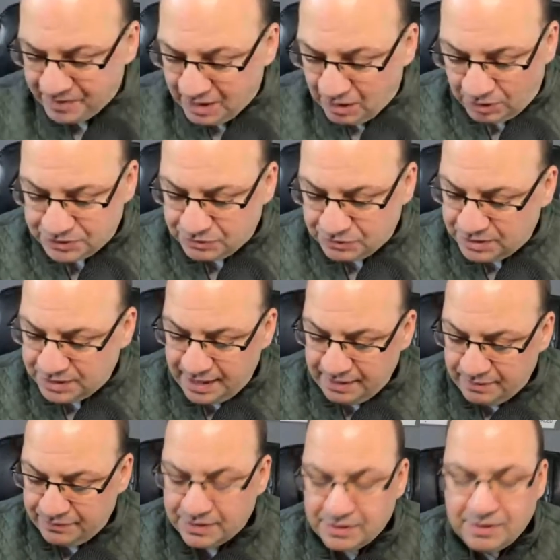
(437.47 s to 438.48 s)
Also today
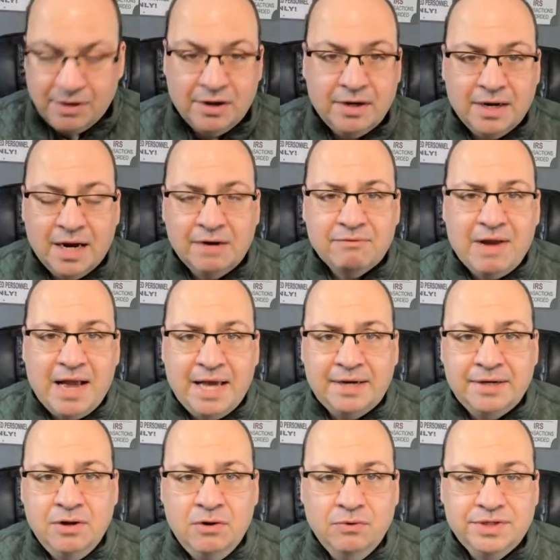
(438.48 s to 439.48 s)
on the card, Irad
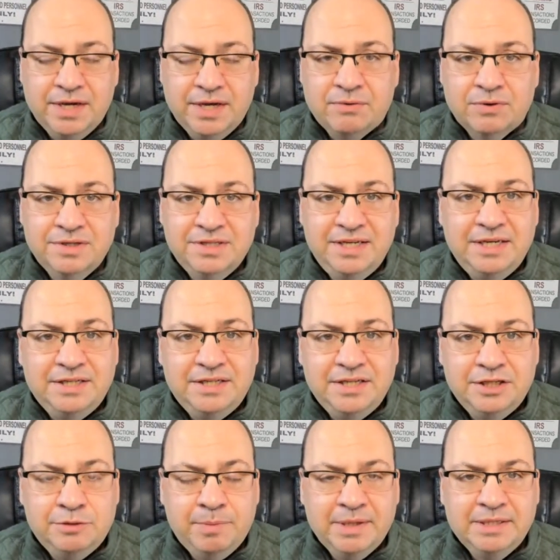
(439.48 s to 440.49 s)
and Jose Ortiz
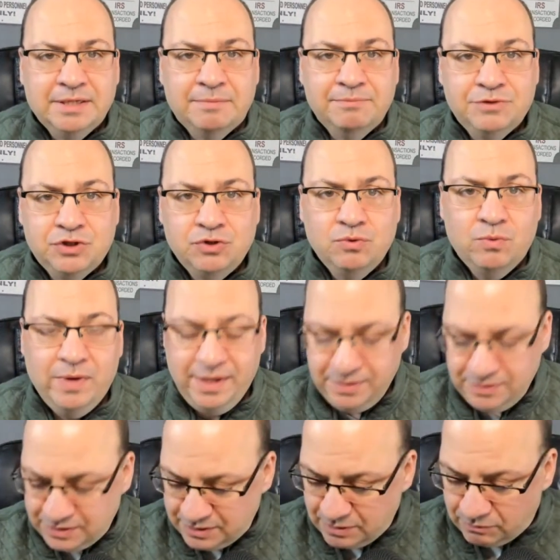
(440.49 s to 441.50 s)
each picked up two
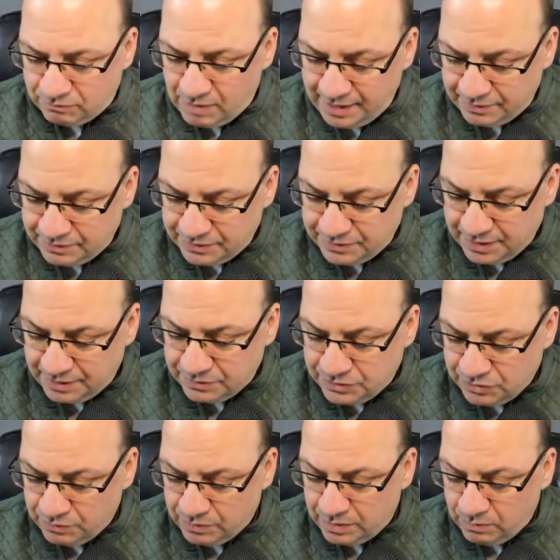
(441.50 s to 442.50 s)
wins, so riders
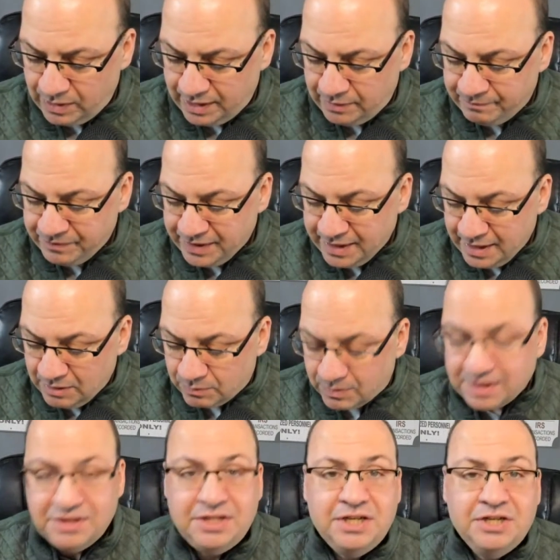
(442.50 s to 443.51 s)
that are doing well.
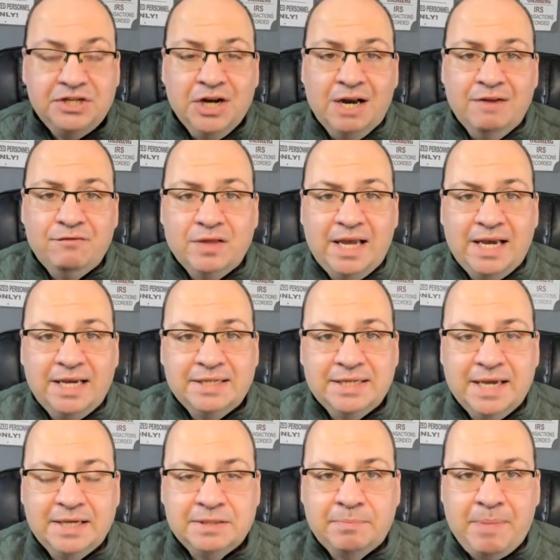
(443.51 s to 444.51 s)
We're going to see John
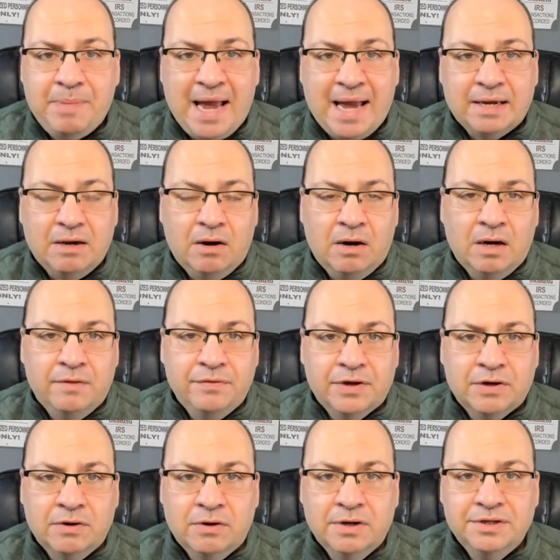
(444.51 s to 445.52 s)
Velazquez back on the
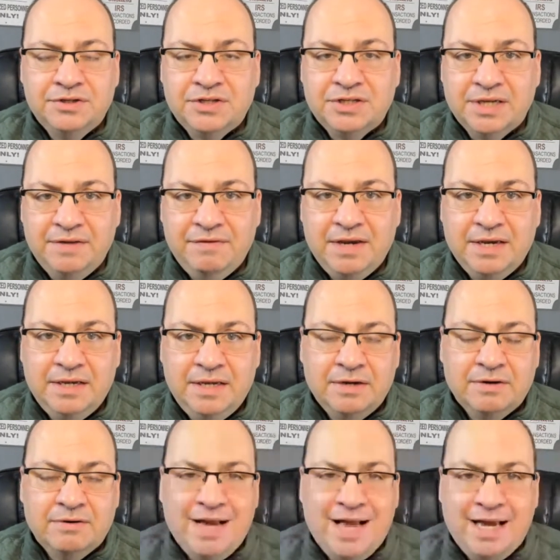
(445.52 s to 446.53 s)
card Sunday
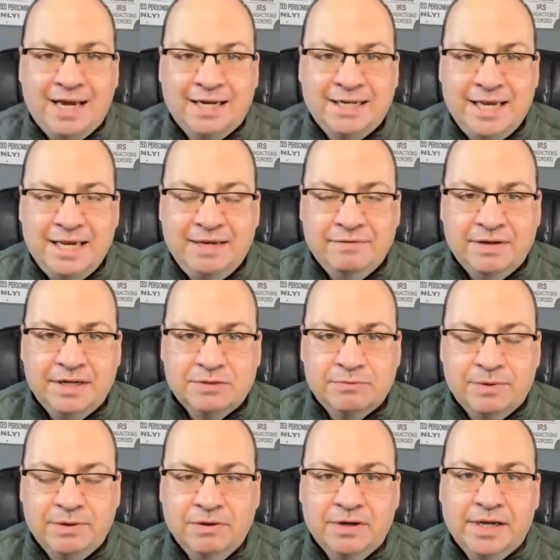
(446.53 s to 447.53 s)
here at Keeneland as
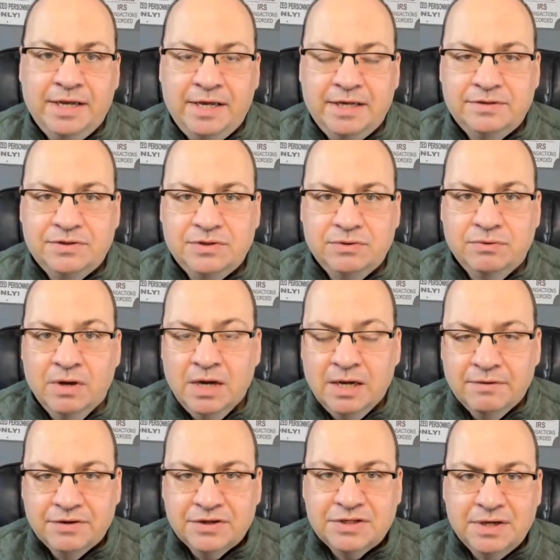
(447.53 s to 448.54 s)
we look ahead to
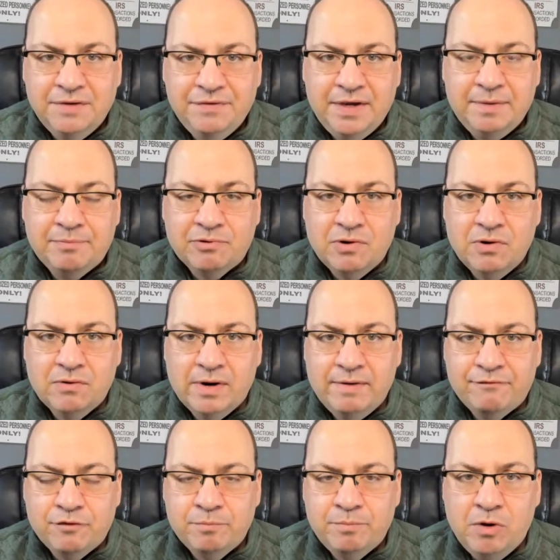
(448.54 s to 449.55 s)
the Sunday program
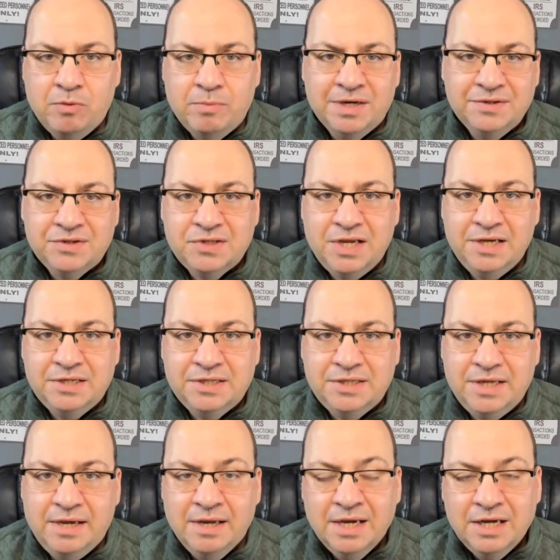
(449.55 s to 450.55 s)
for Beaumont Stakes
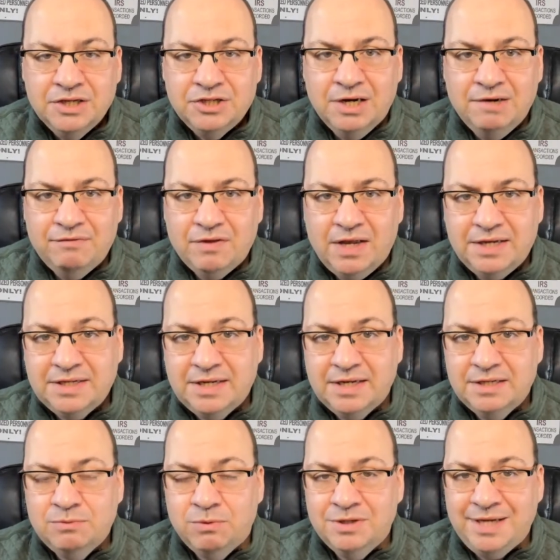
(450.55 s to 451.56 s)
Day. John
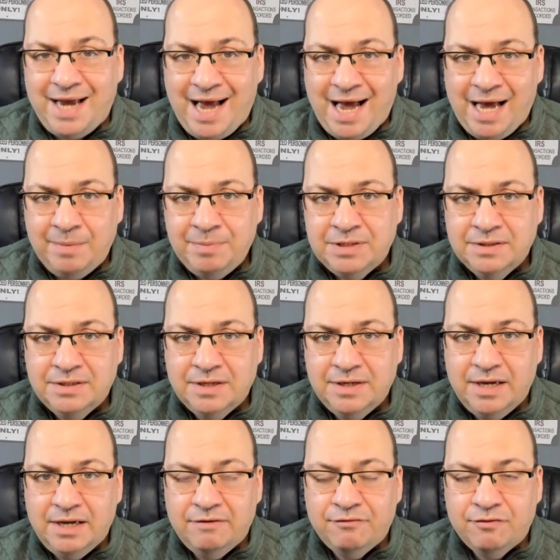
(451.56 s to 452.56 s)
Velazquez was absent
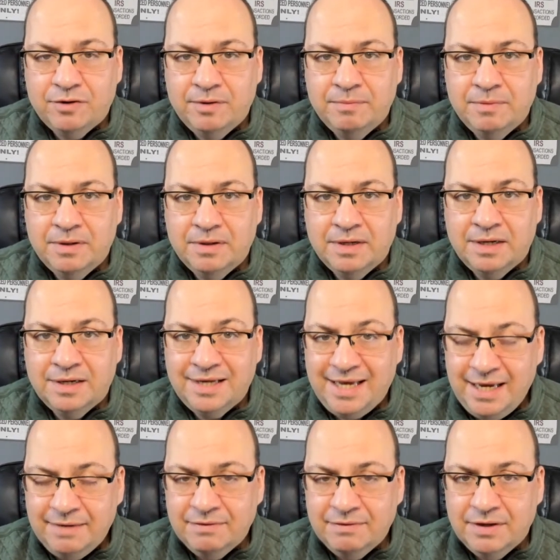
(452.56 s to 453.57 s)
today from uh,
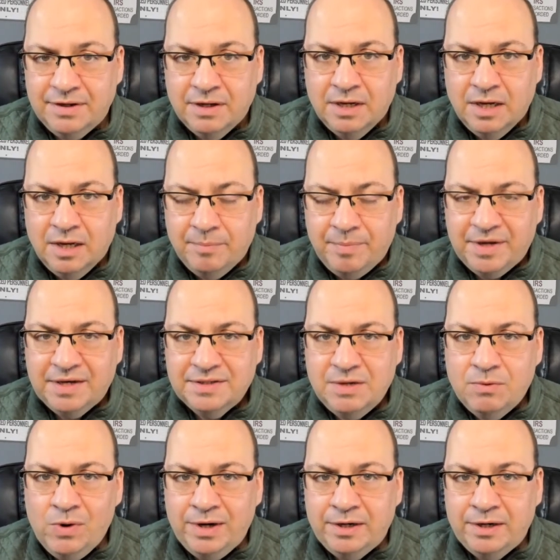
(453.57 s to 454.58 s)
Keeneland because he
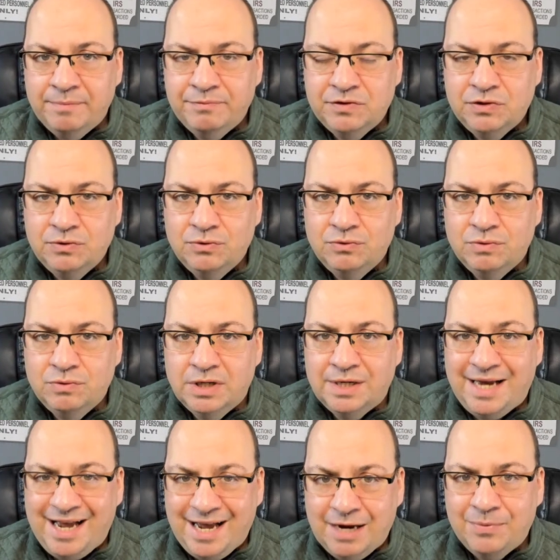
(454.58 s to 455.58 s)
went up to uh,
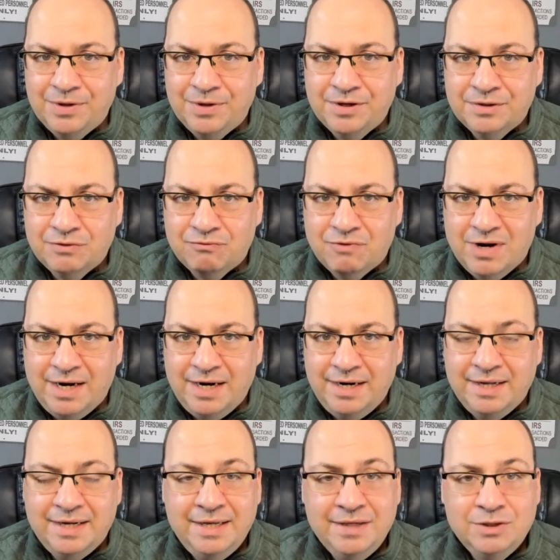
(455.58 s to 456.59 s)
Aqueduct the ride,
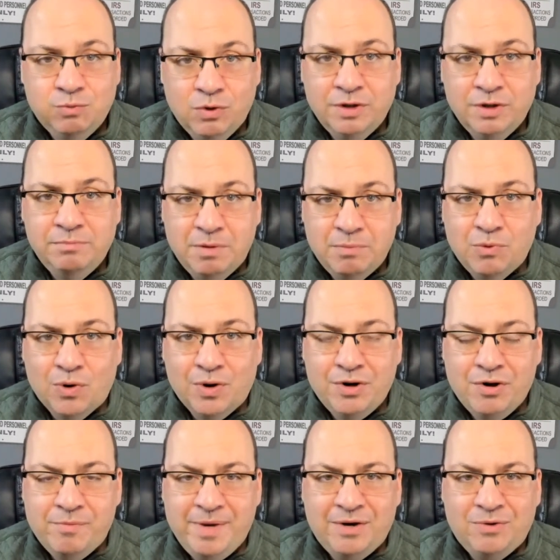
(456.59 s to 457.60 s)
and his wood memorial
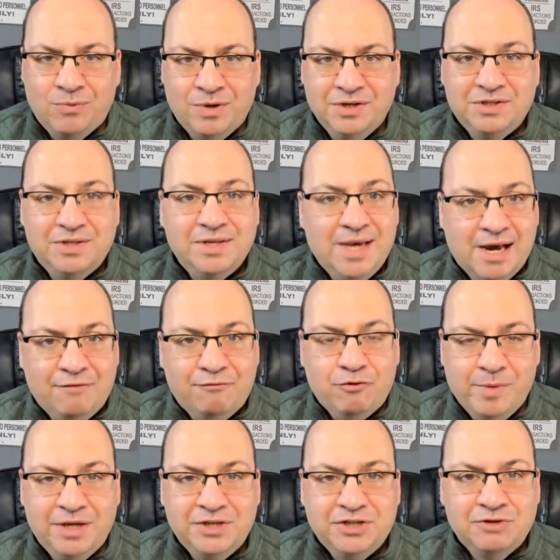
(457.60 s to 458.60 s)
mount was the
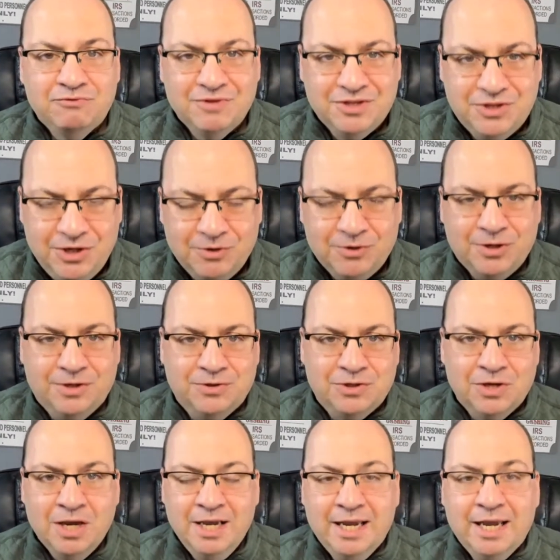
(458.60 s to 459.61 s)
aforementioned Resilience.
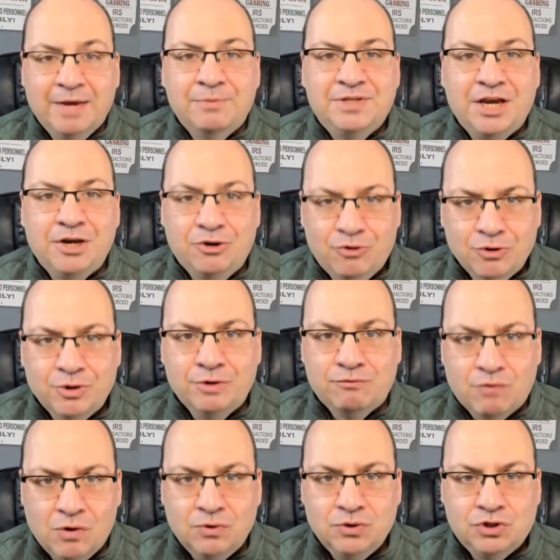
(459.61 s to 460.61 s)
It was a good
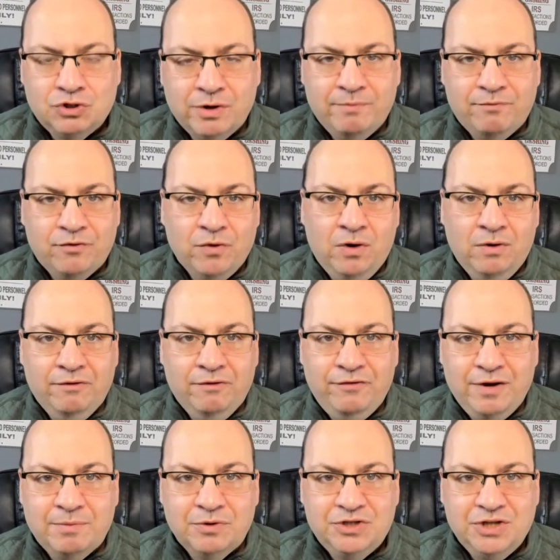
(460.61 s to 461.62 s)
road trip for the Hall of
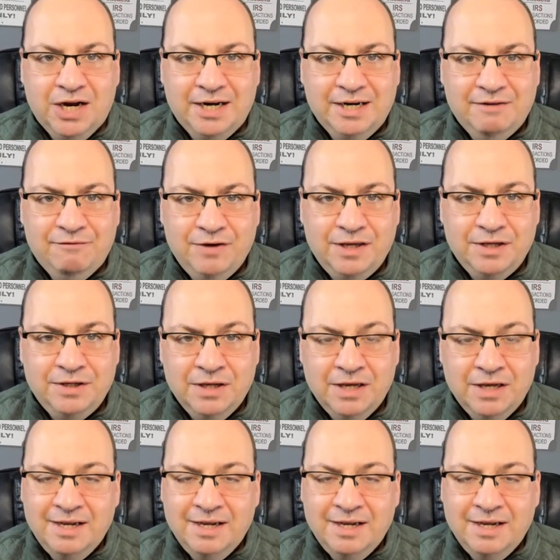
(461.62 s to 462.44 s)
Famer Johnny V.